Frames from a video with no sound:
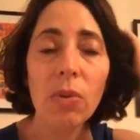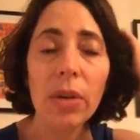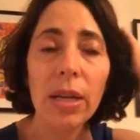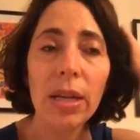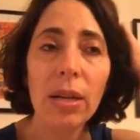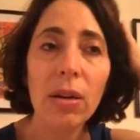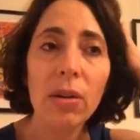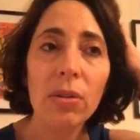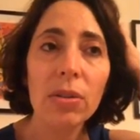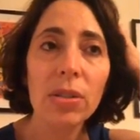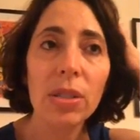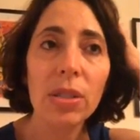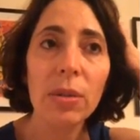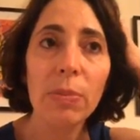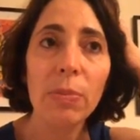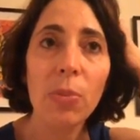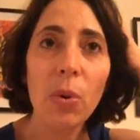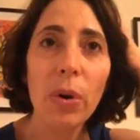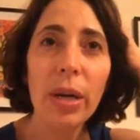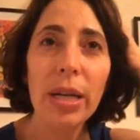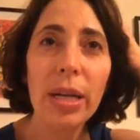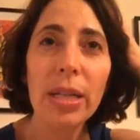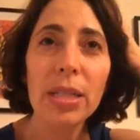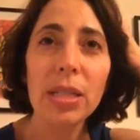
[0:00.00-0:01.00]
it's
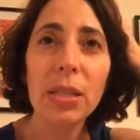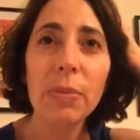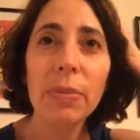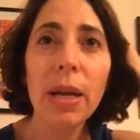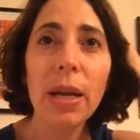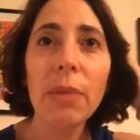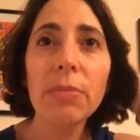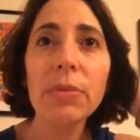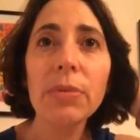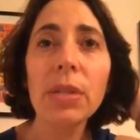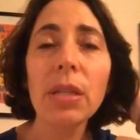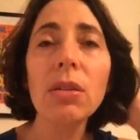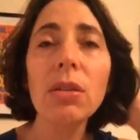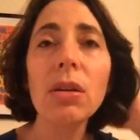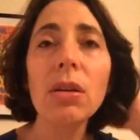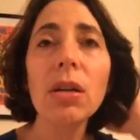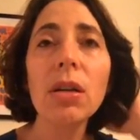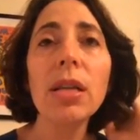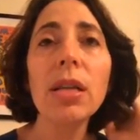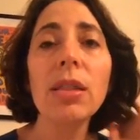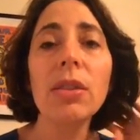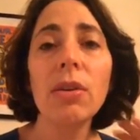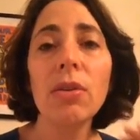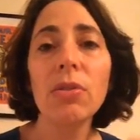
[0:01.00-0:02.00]
important to be able to
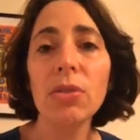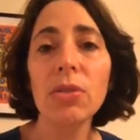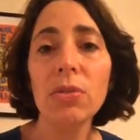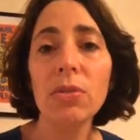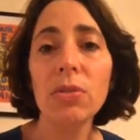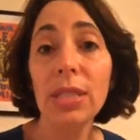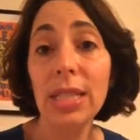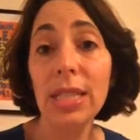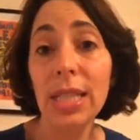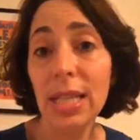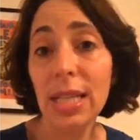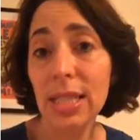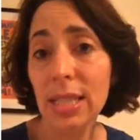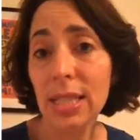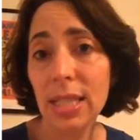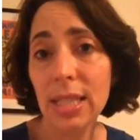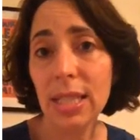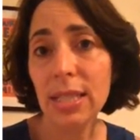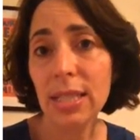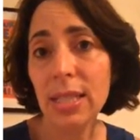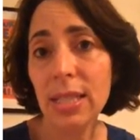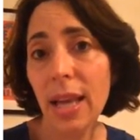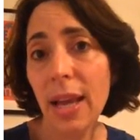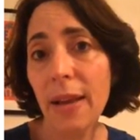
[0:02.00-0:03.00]
look at those 3Ts
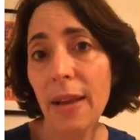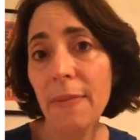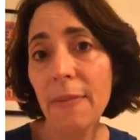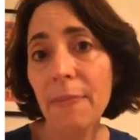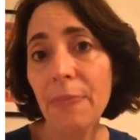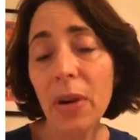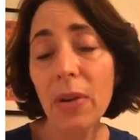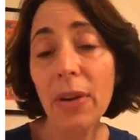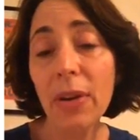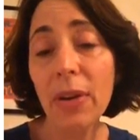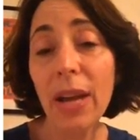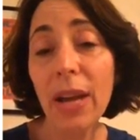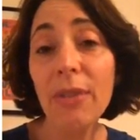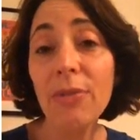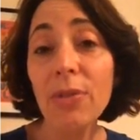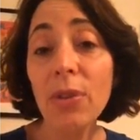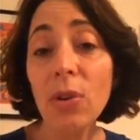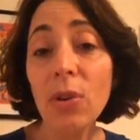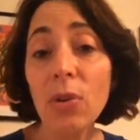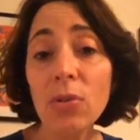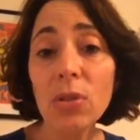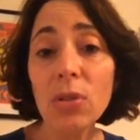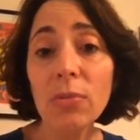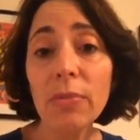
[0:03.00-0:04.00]
and to say, okay, if
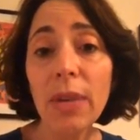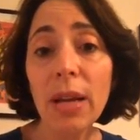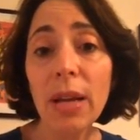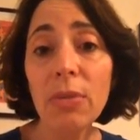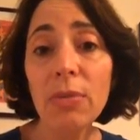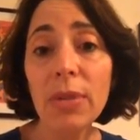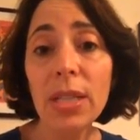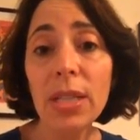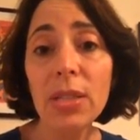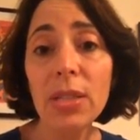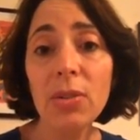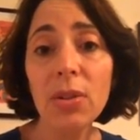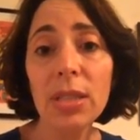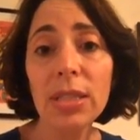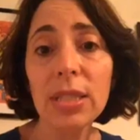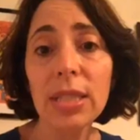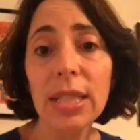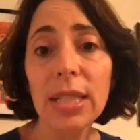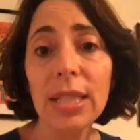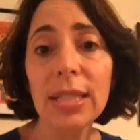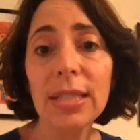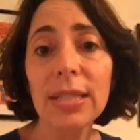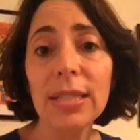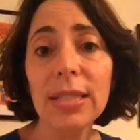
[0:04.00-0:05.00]
those are my
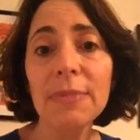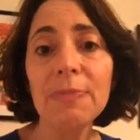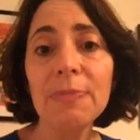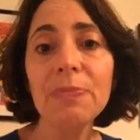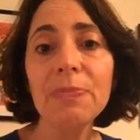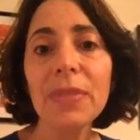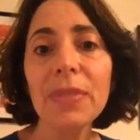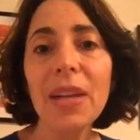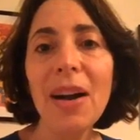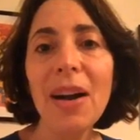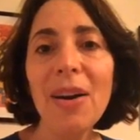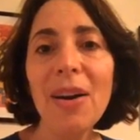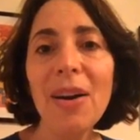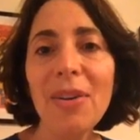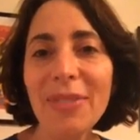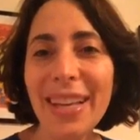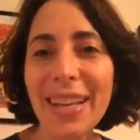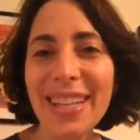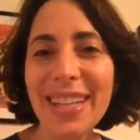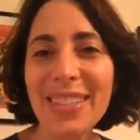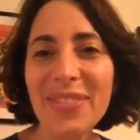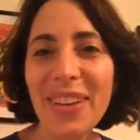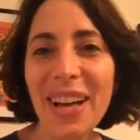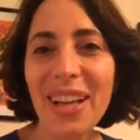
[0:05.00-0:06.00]
resources, oh,
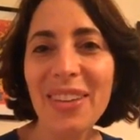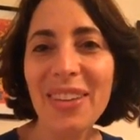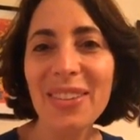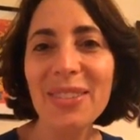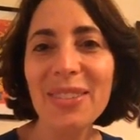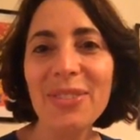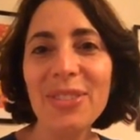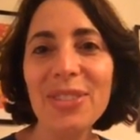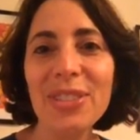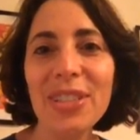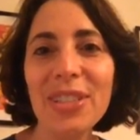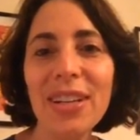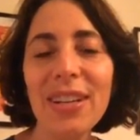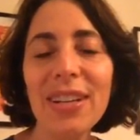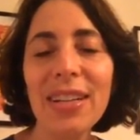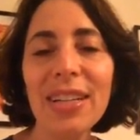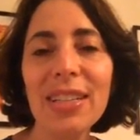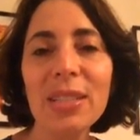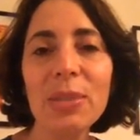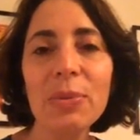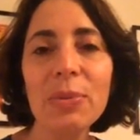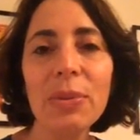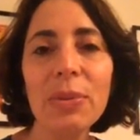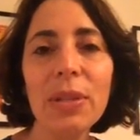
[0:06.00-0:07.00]
thanks, Valerie, for
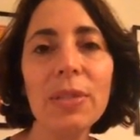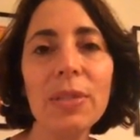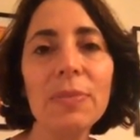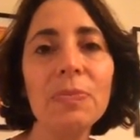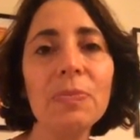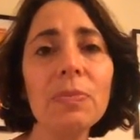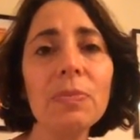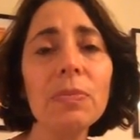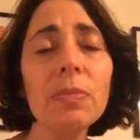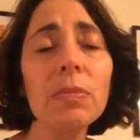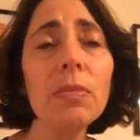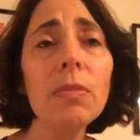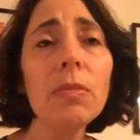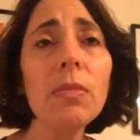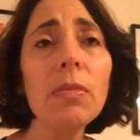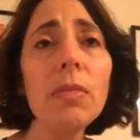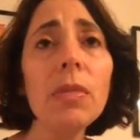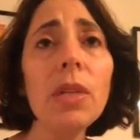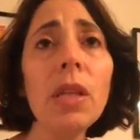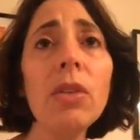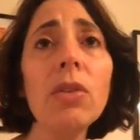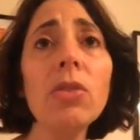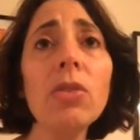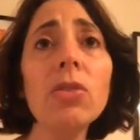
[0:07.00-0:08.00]
sharing on Twitter.
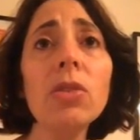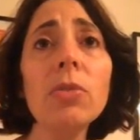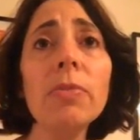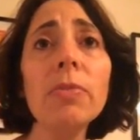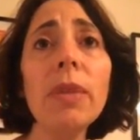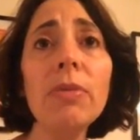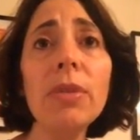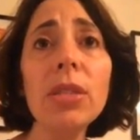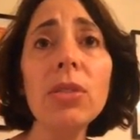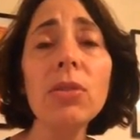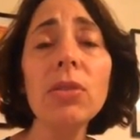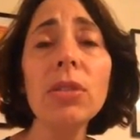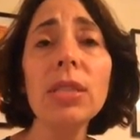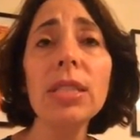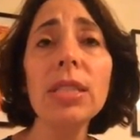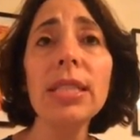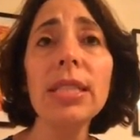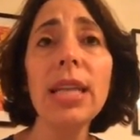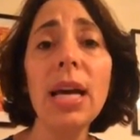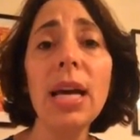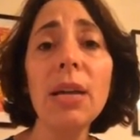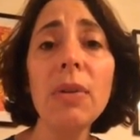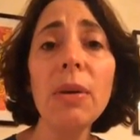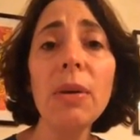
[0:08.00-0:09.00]
Those are my
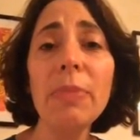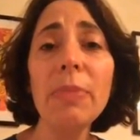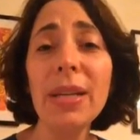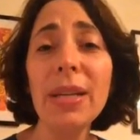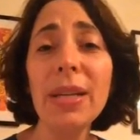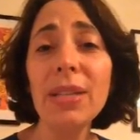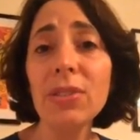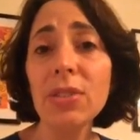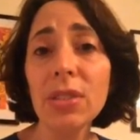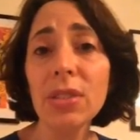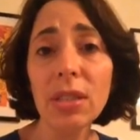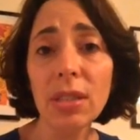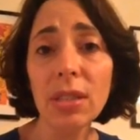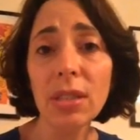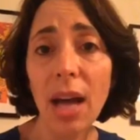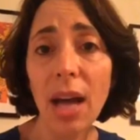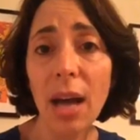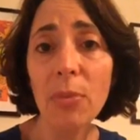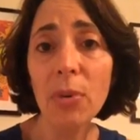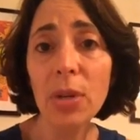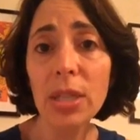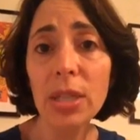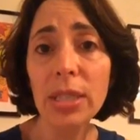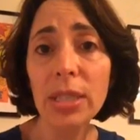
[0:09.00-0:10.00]
resources. How do I be just a
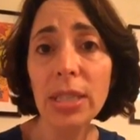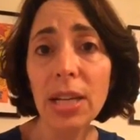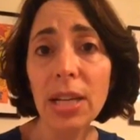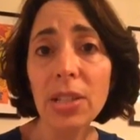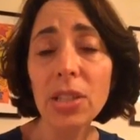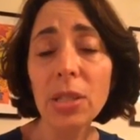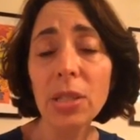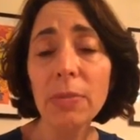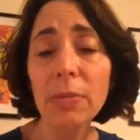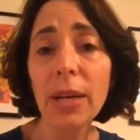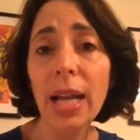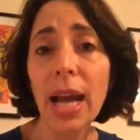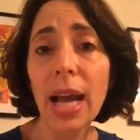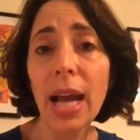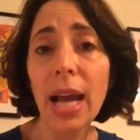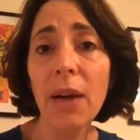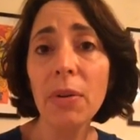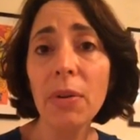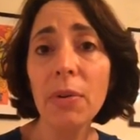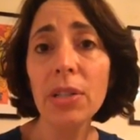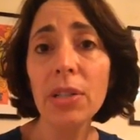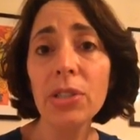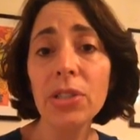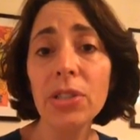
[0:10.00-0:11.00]
lot more intentional about how
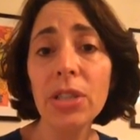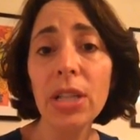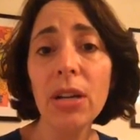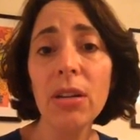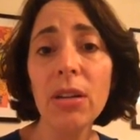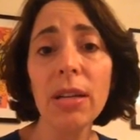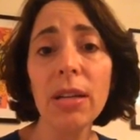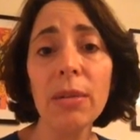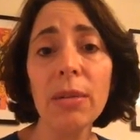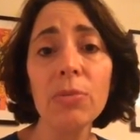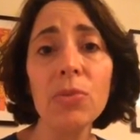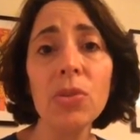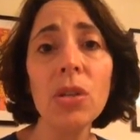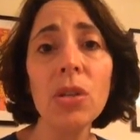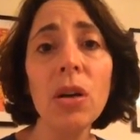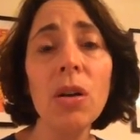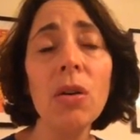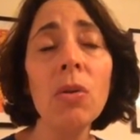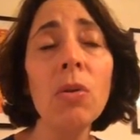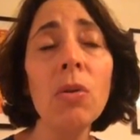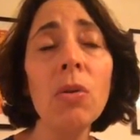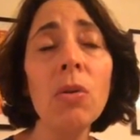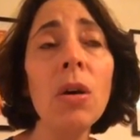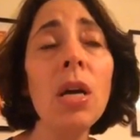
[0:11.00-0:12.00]
I want to share them?
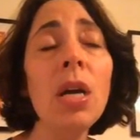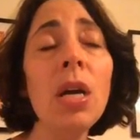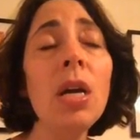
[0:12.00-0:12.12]
So